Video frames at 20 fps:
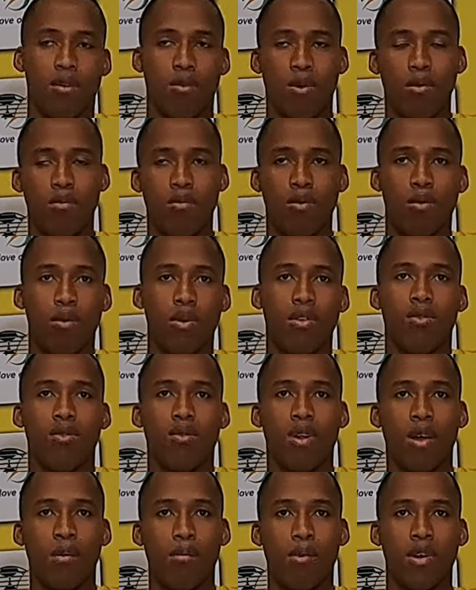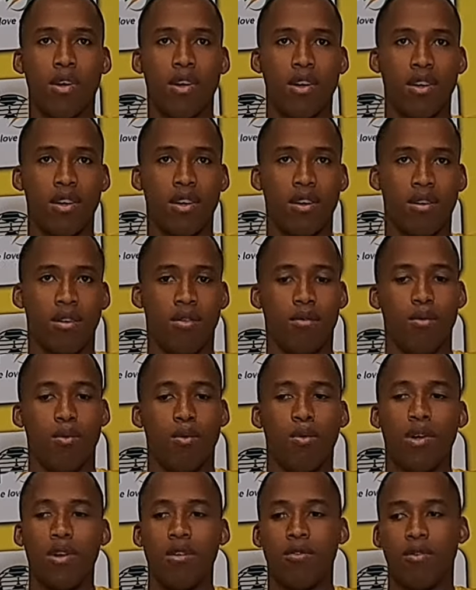like when we went to Liberia,
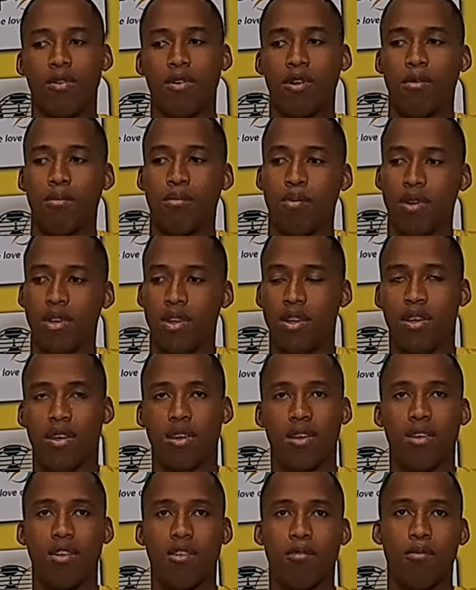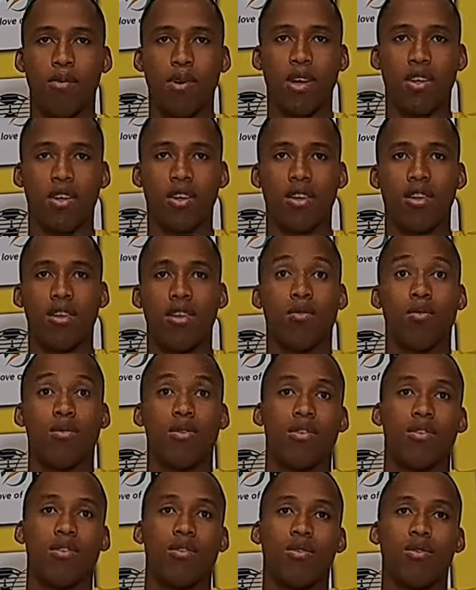we went for a pitch inspection. It
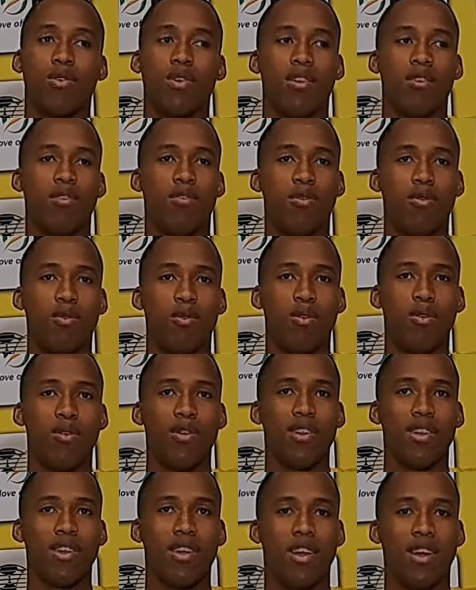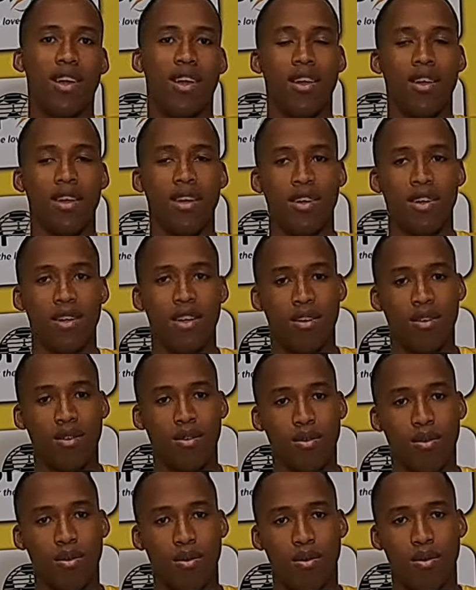was already full already.
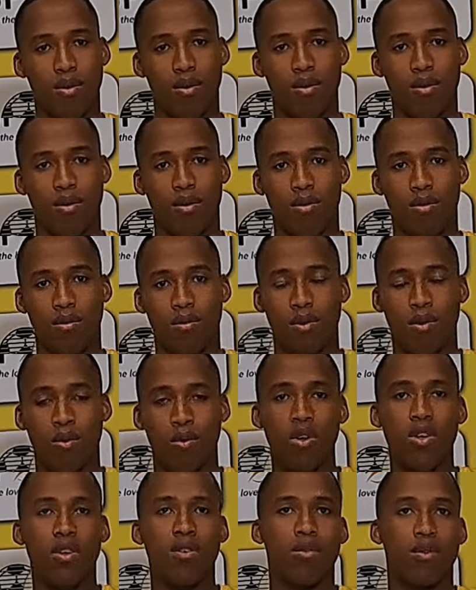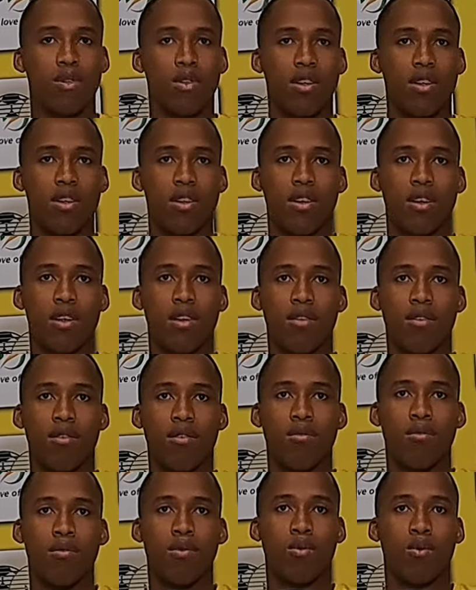So we wish for that, and
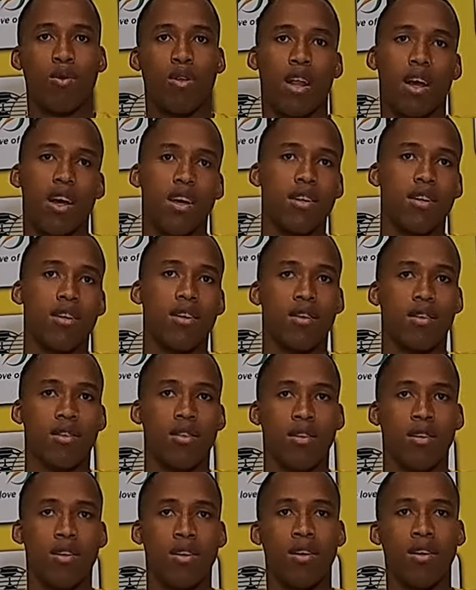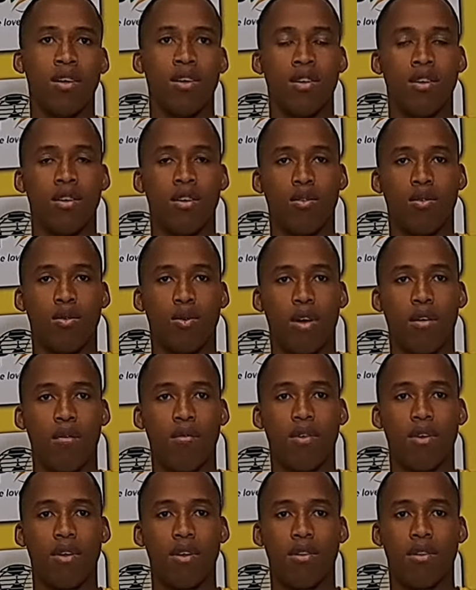we would like to
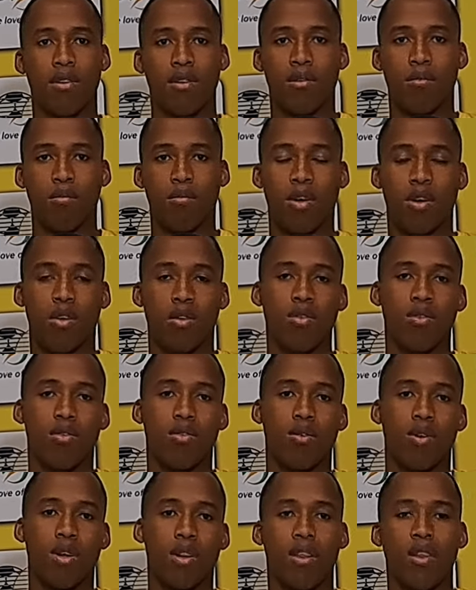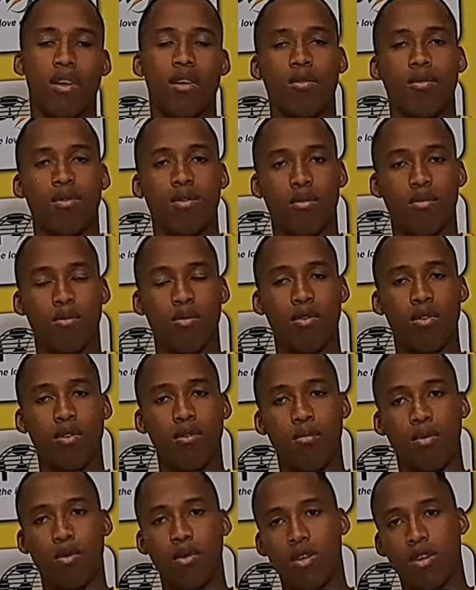have that. But also, I think what's more
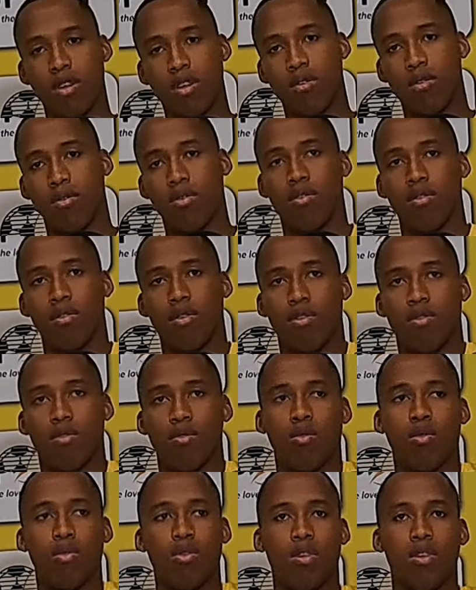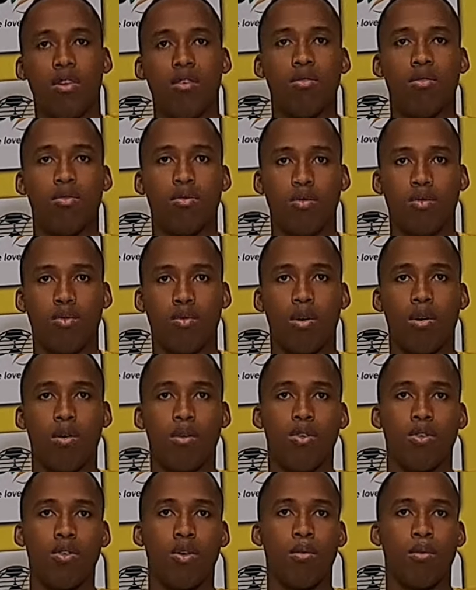important also is to continue to do
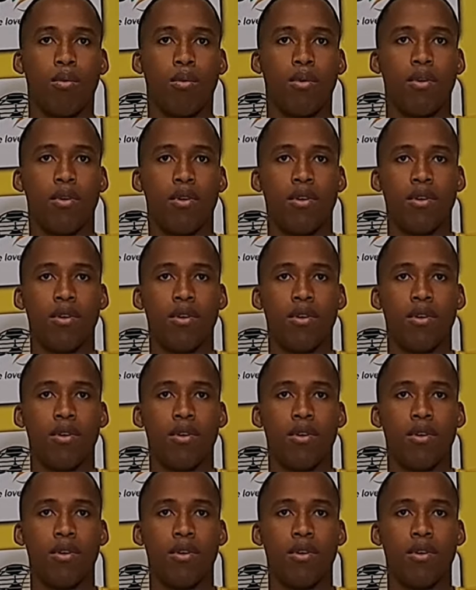our job